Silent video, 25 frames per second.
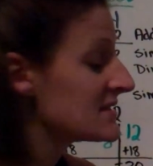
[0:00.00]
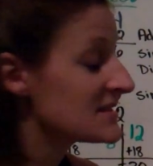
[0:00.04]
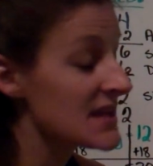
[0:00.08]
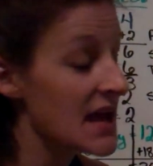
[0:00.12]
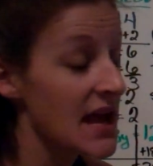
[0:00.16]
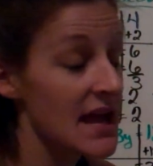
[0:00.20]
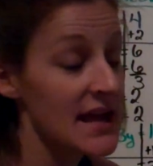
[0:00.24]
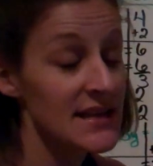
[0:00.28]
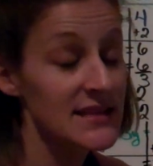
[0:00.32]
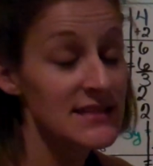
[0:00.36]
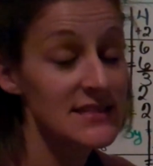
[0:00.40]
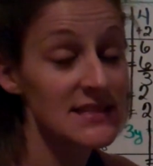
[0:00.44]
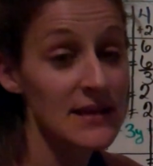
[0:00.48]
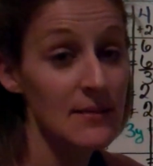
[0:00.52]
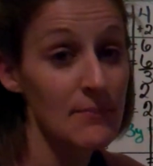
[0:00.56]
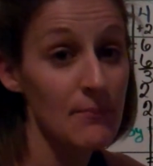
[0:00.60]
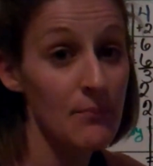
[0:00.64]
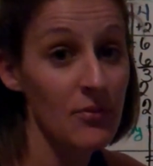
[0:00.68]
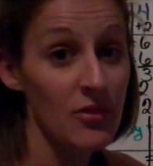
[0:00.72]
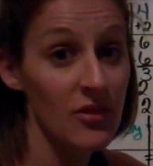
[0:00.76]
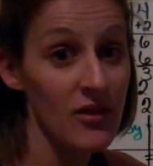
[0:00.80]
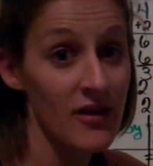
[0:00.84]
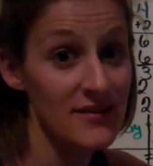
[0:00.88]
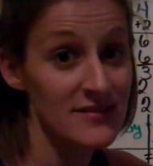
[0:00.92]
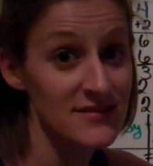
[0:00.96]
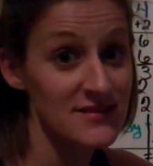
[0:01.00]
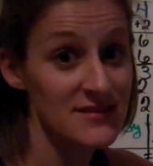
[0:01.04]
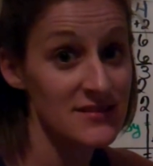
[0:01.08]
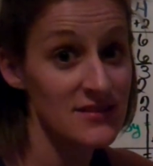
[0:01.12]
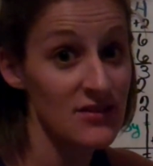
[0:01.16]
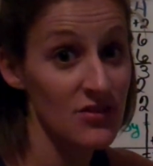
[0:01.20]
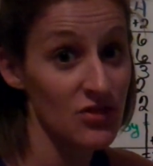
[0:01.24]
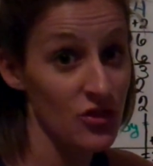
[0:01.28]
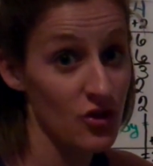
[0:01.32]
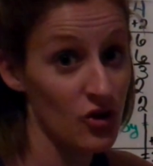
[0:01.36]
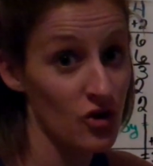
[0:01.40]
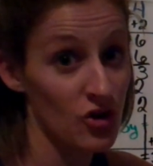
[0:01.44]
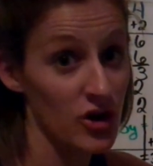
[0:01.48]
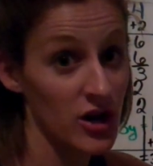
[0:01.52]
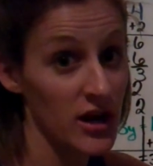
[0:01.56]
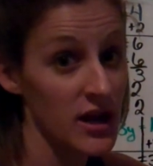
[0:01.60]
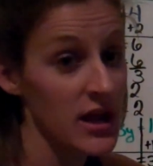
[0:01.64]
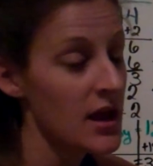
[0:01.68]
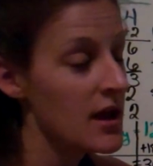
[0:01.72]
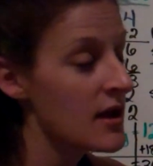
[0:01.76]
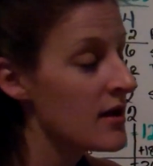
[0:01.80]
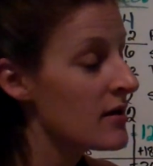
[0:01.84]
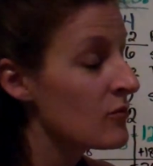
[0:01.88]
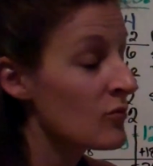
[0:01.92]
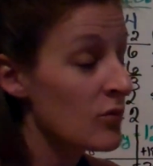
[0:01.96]
as 18 plus 30.
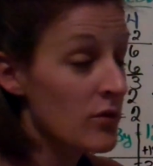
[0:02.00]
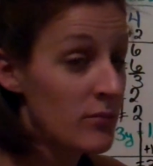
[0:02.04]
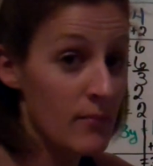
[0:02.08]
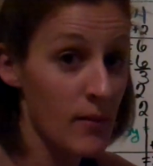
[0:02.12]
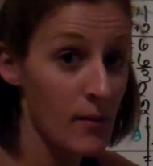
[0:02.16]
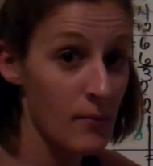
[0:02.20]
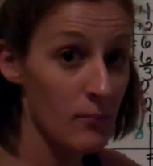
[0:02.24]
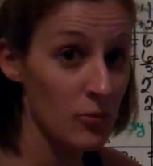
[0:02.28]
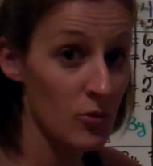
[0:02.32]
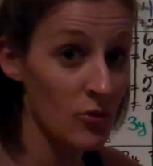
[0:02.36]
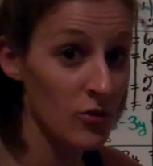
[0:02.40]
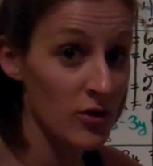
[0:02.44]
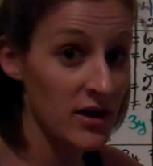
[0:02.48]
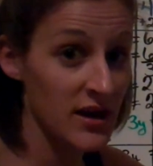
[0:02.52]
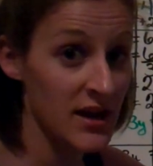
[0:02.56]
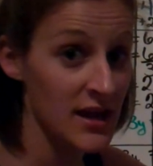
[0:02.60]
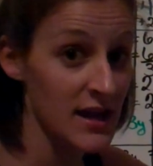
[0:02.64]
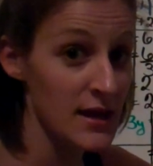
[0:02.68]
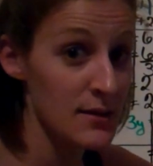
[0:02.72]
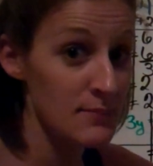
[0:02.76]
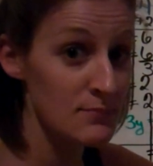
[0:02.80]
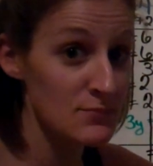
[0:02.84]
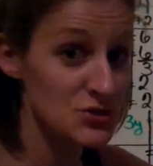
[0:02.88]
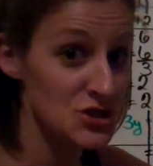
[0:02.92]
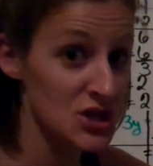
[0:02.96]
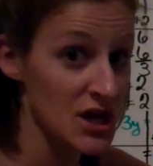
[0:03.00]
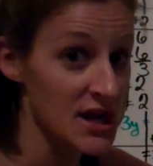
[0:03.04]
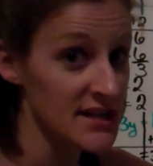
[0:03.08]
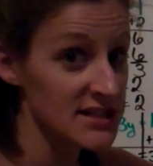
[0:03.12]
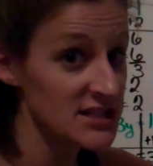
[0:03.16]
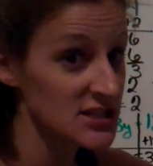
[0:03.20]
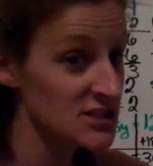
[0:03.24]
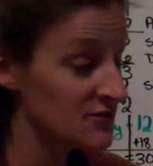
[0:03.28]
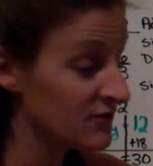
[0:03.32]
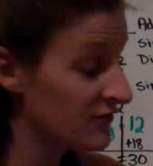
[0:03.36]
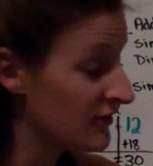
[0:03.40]
Remember, keep, change,